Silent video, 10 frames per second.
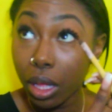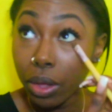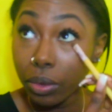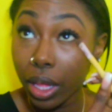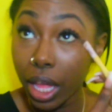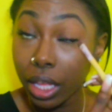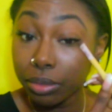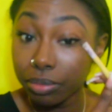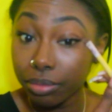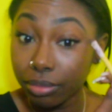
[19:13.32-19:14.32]

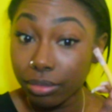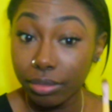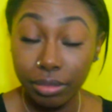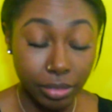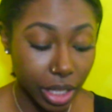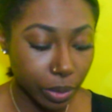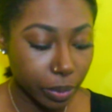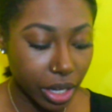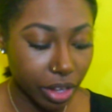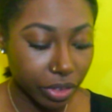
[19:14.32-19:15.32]
okay. Like,
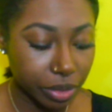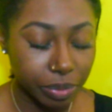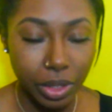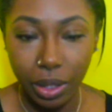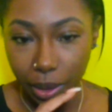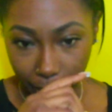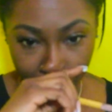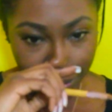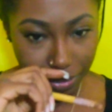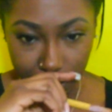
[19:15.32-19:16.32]
whatever.
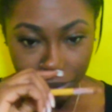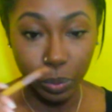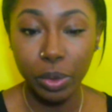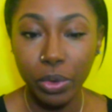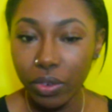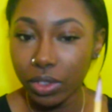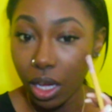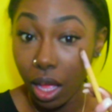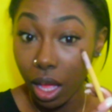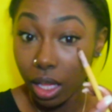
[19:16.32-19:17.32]
We moved
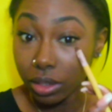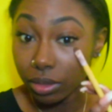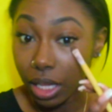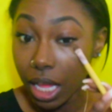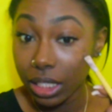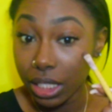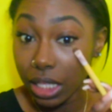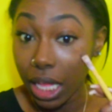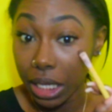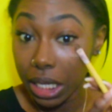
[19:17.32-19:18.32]
on. I
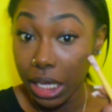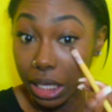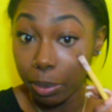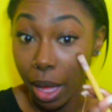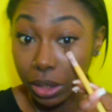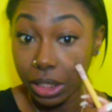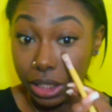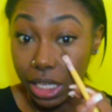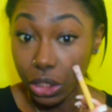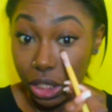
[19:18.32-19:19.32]
see, like, he ain't about to
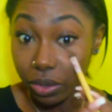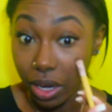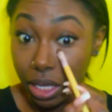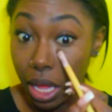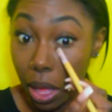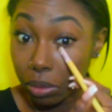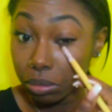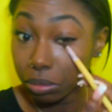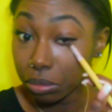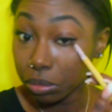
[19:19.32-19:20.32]
say shit right now.
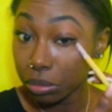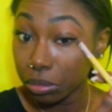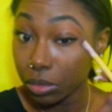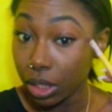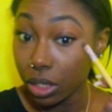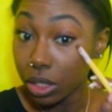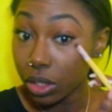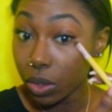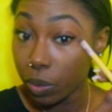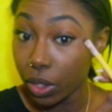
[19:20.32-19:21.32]

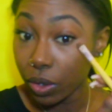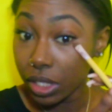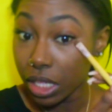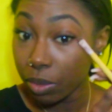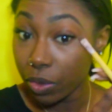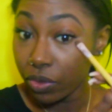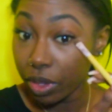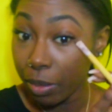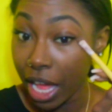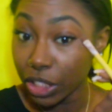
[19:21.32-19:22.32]
So we go see the
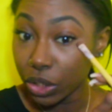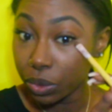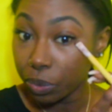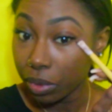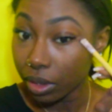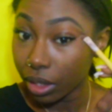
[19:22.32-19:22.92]
movie. Mind you,